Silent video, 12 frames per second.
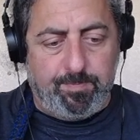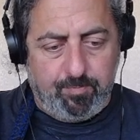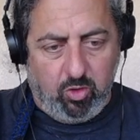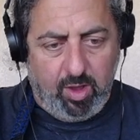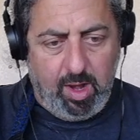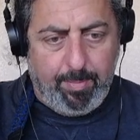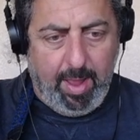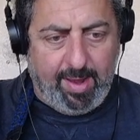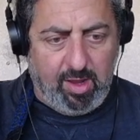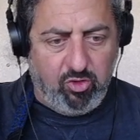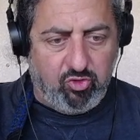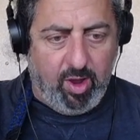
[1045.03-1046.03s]
I got a
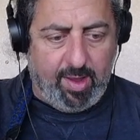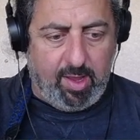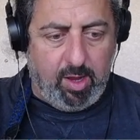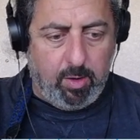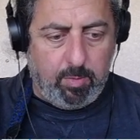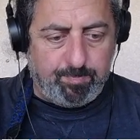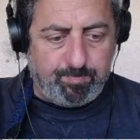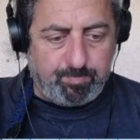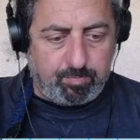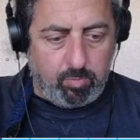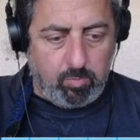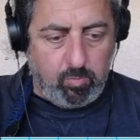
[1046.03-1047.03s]
backing track here.
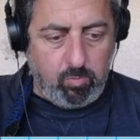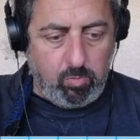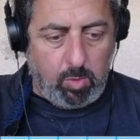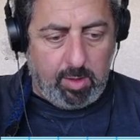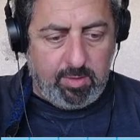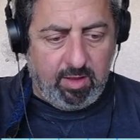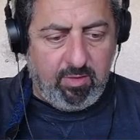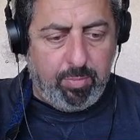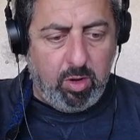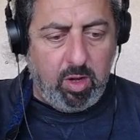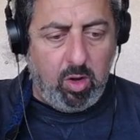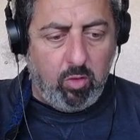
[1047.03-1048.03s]
Let's
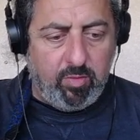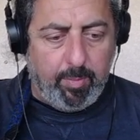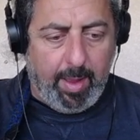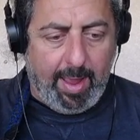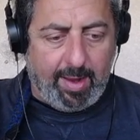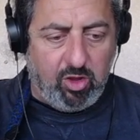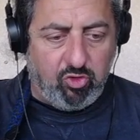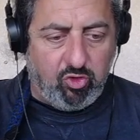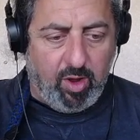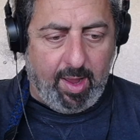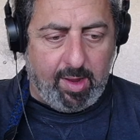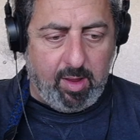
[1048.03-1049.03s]
put it over the backing
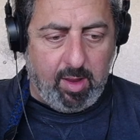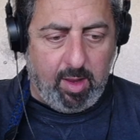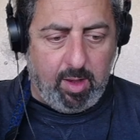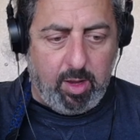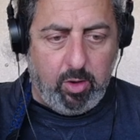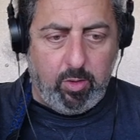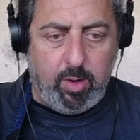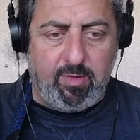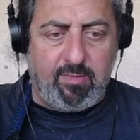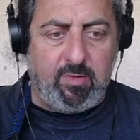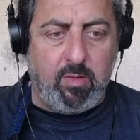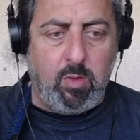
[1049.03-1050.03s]
track and hear
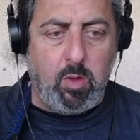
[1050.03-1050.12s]
it